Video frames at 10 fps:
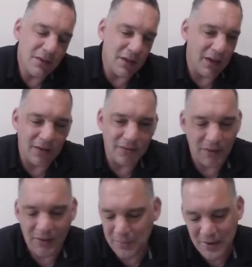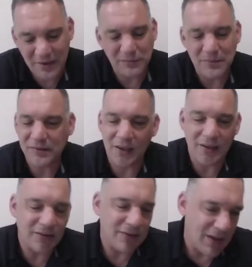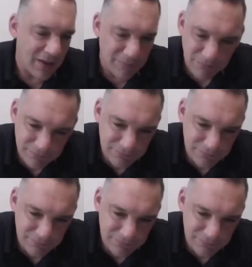And they came and asked me a second time.